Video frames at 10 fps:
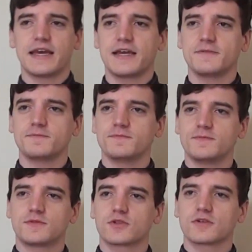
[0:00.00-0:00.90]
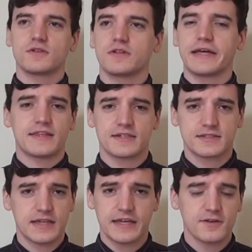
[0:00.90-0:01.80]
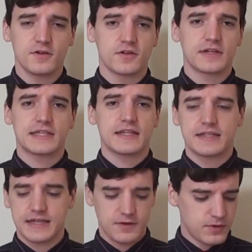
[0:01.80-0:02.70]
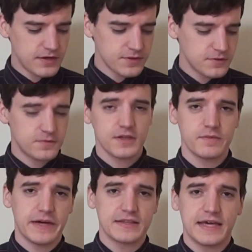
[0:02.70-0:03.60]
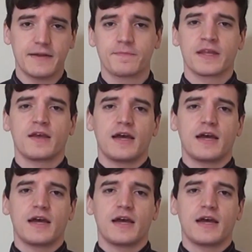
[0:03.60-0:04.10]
game journal ethics angle or anything like that, whatever you feel about that.